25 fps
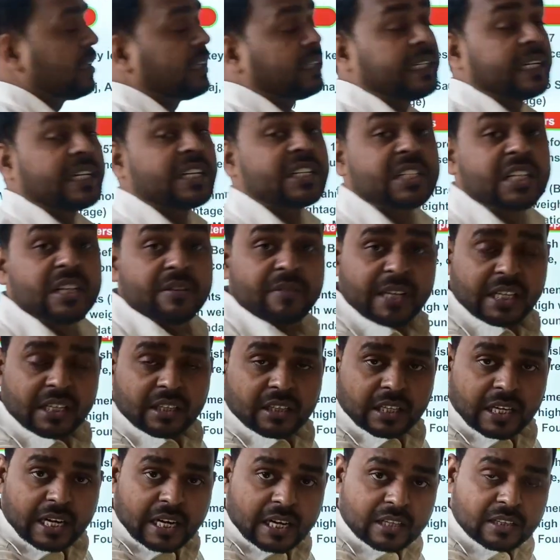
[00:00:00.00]
that is given
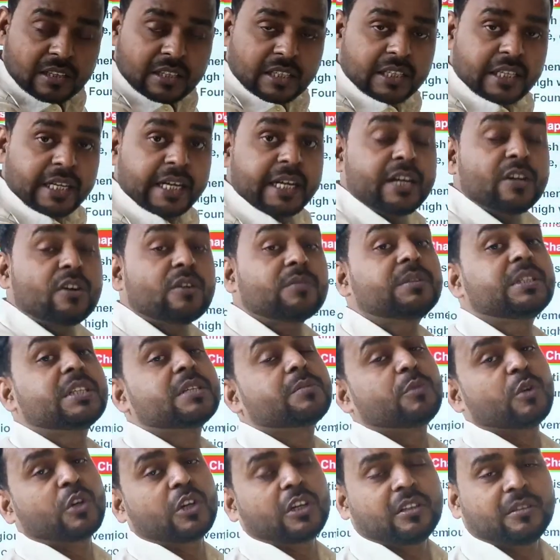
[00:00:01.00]
at the end of
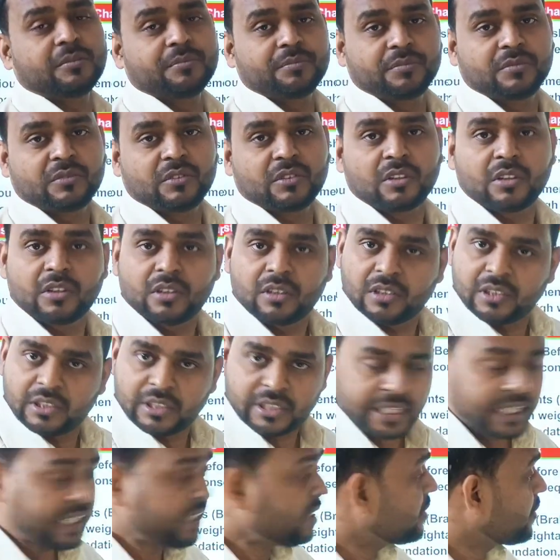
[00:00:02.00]
this book,
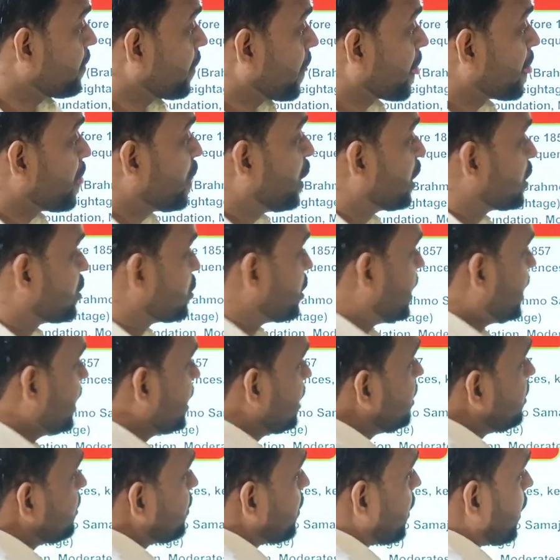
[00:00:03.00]
right? So
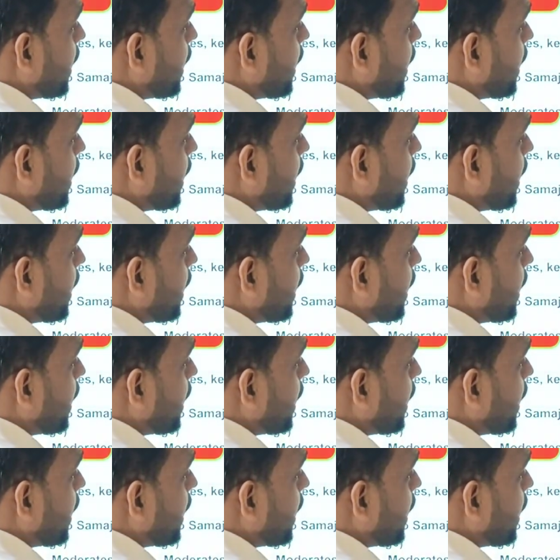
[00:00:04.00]
here